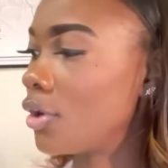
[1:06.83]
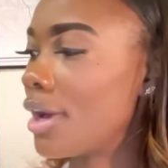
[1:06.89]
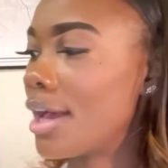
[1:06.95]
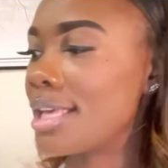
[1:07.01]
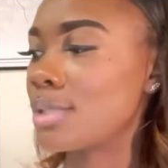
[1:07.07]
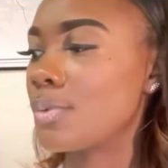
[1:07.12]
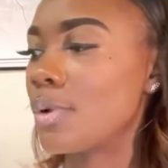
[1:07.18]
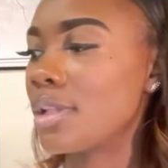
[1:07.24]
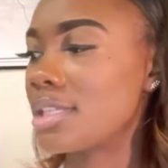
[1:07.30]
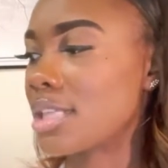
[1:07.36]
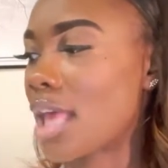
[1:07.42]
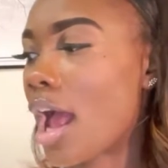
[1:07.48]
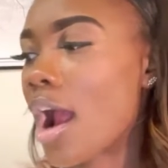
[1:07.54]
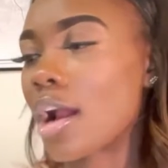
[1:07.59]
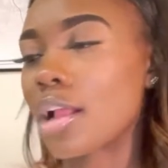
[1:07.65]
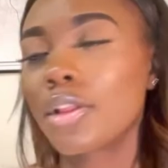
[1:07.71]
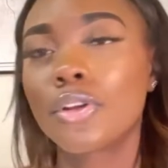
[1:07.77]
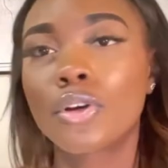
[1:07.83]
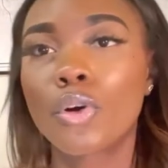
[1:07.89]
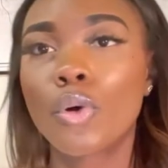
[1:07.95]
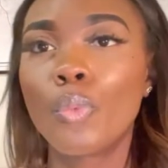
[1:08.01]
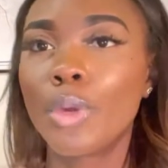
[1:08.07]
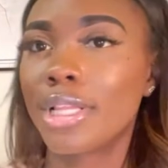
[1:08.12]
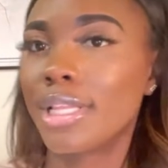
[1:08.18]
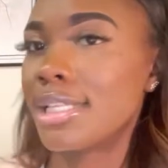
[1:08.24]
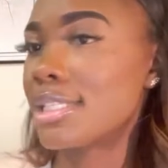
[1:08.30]
as well as our clinical
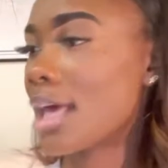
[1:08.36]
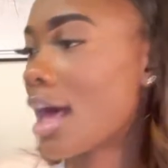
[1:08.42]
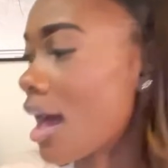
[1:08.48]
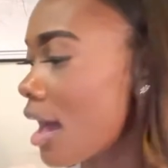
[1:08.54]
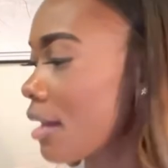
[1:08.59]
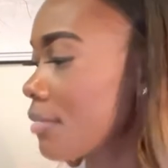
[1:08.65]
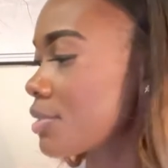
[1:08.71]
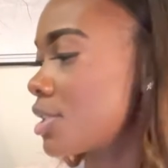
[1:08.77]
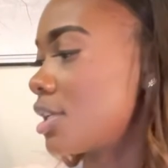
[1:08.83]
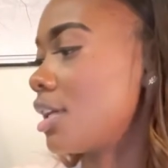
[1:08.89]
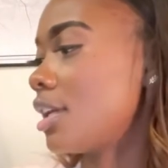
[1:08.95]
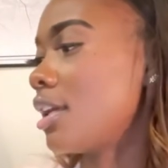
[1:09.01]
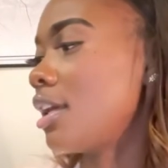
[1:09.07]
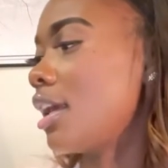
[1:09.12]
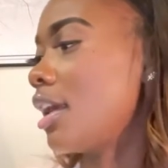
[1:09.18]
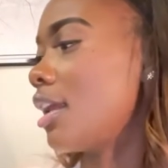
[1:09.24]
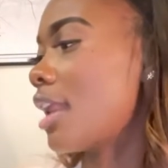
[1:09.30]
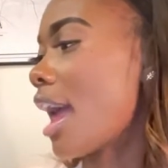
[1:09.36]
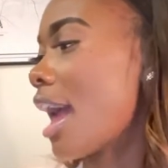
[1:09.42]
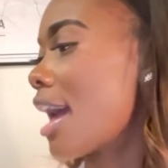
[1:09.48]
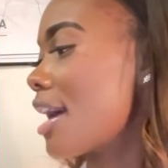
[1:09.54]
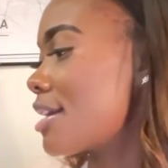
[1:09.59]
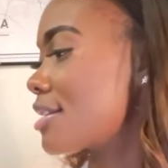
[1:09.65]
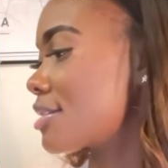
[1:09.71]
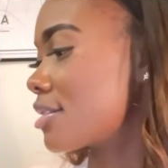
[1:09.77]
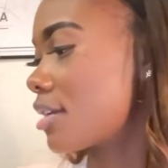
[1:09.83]
weekly timesheet. It has